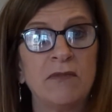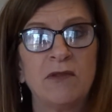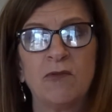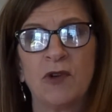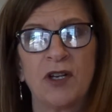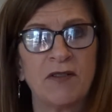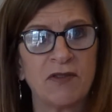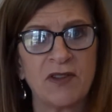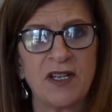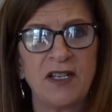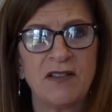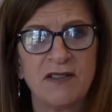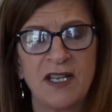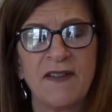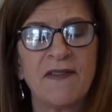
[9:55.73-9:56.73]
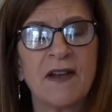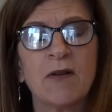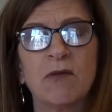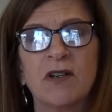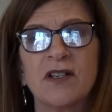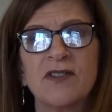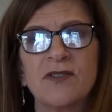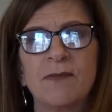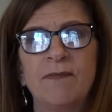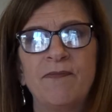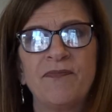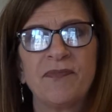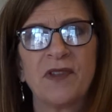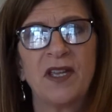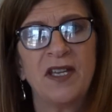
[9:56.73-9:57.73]
whatever the date that was.
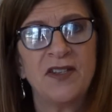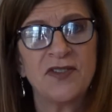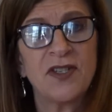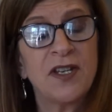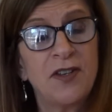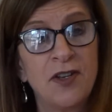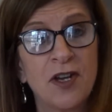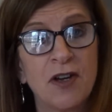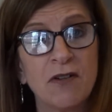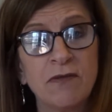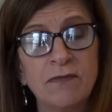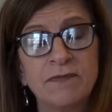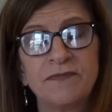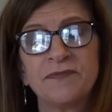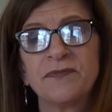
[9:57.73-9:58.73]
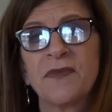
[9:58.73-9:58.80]
He said no.